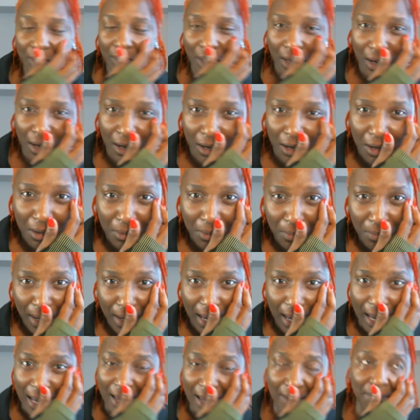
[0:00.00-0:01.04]
um,
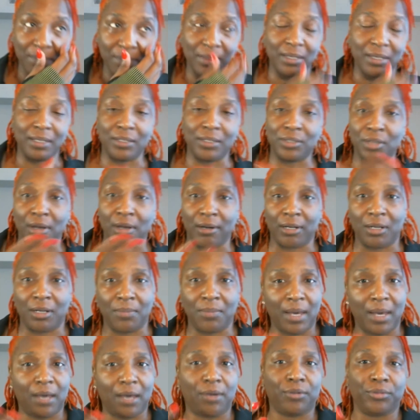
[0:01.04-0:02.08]
I have been talking
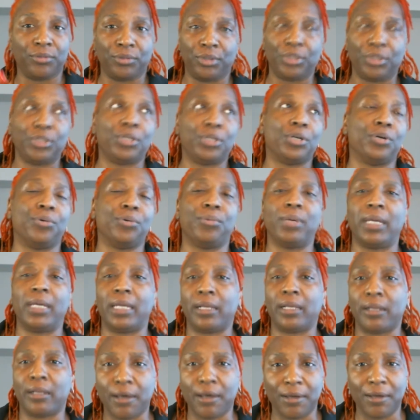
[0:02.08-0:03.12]
about, you know,
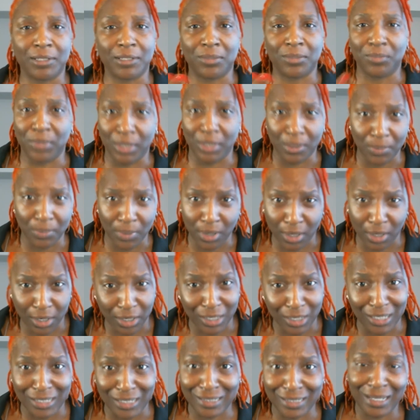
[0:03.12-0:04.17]
weight loss,
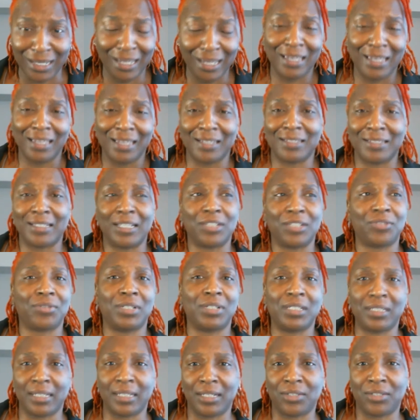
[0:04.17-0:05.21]
menopause, etc.,
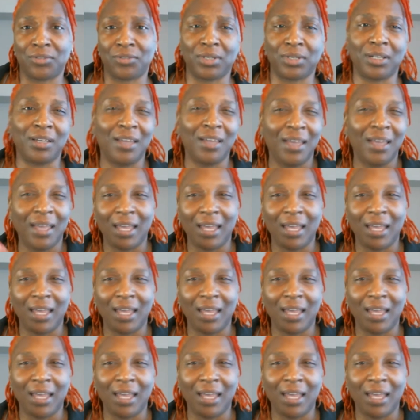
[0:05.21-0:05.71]
etc.